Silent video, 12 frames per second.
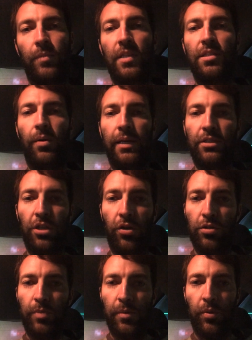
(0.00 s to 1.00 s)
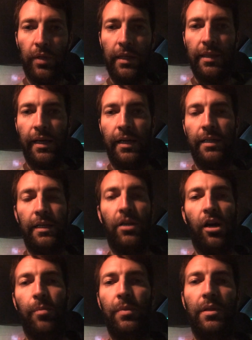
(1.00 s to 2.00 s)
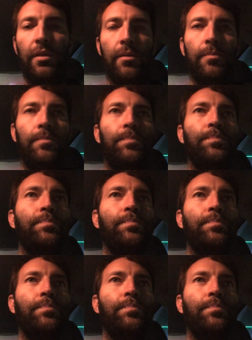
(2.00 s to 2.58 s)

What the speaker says: So I chose people like that and I copied them.